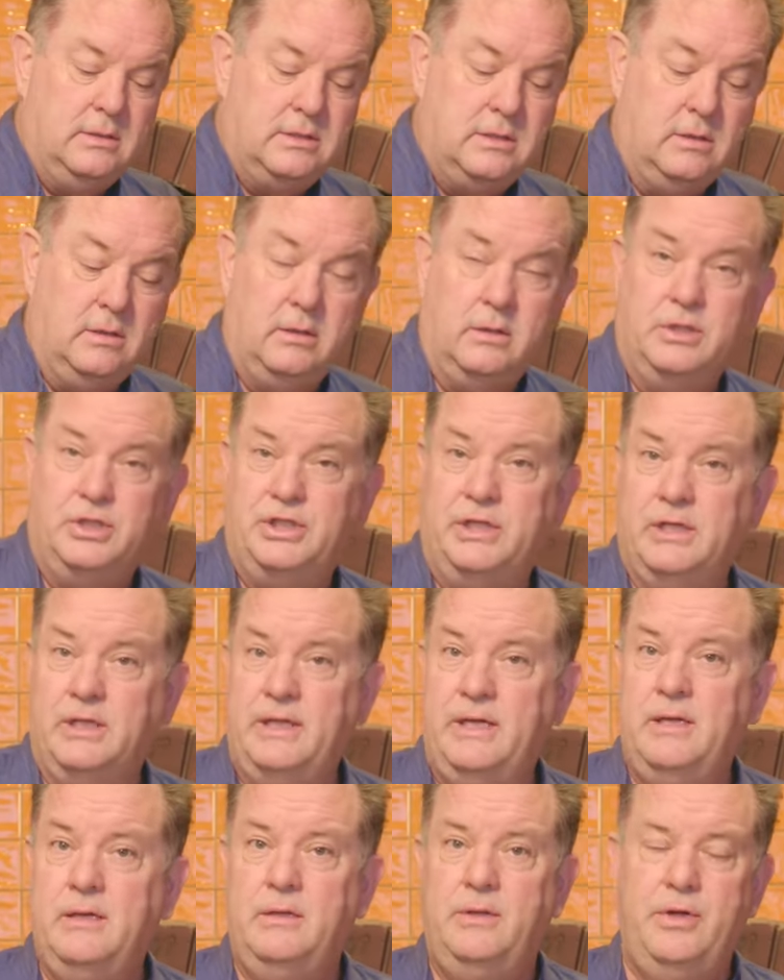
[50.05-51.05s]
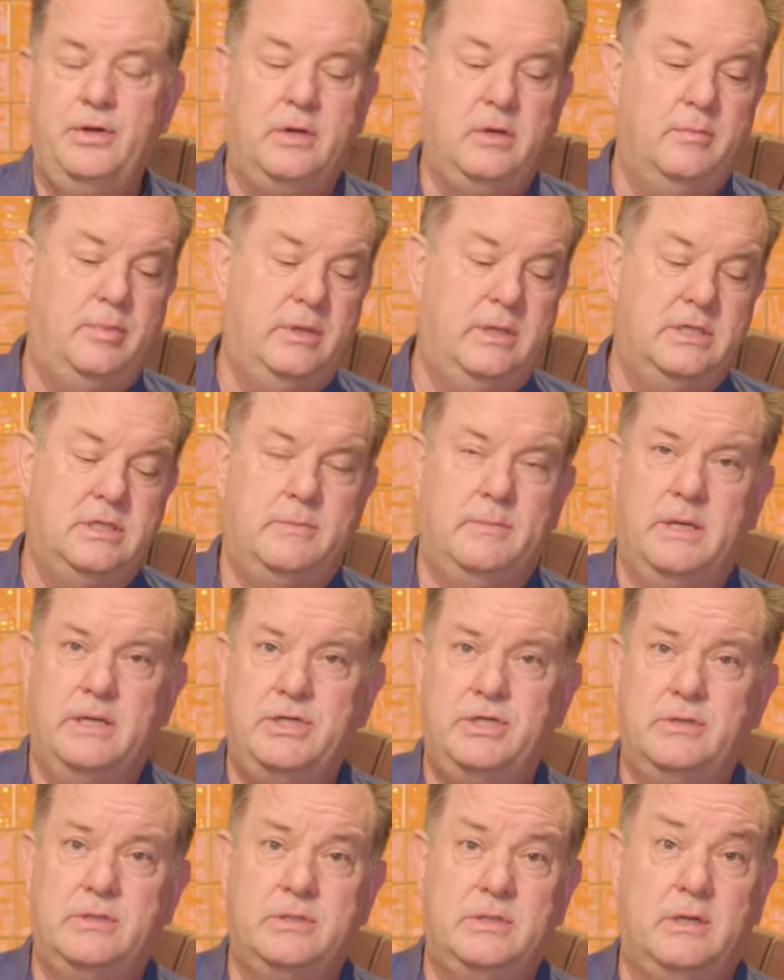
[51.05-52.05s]
it's a little chili. You can put as
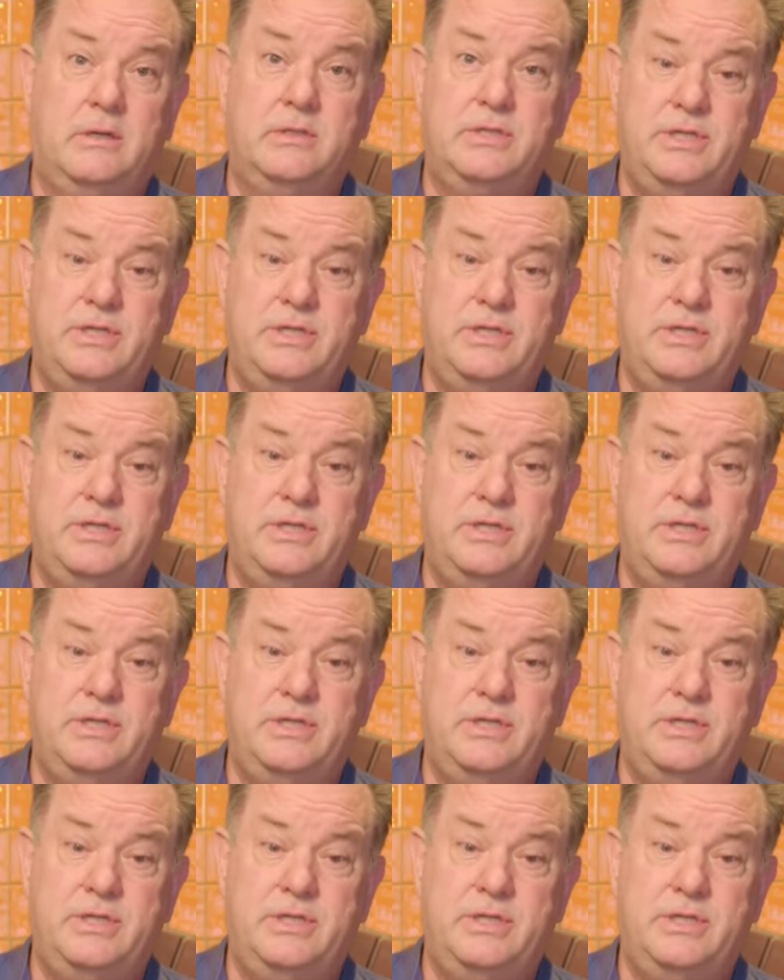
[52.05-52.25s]
much or as little